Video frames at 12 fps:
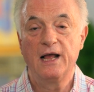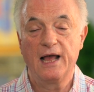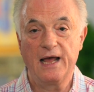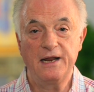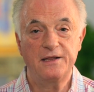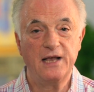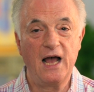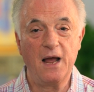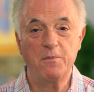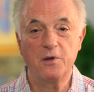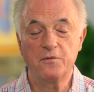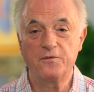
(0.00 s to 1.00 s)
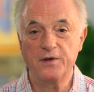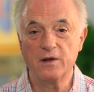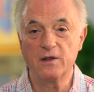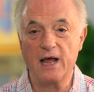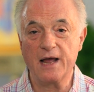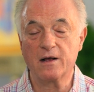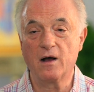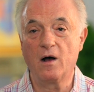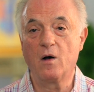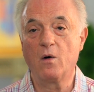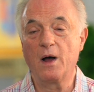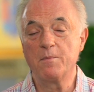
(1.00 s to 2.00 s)
Anytime you feel like,
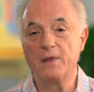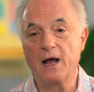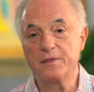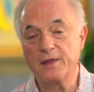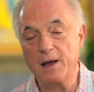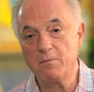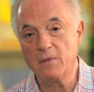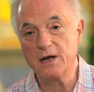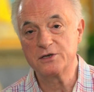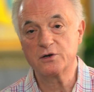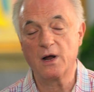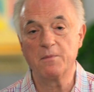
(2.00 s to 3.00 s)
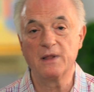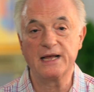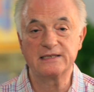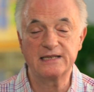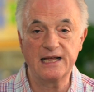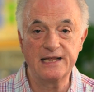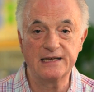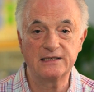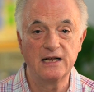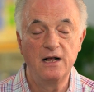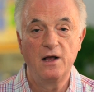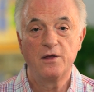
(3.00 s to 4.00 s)
oh, I'm not that much or I'm less than
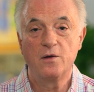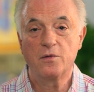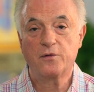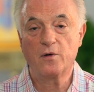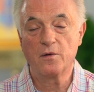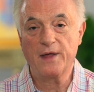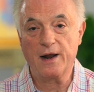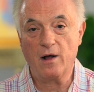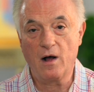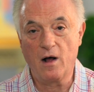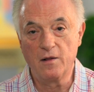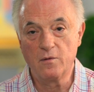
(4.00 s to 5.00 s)
this, you throw that all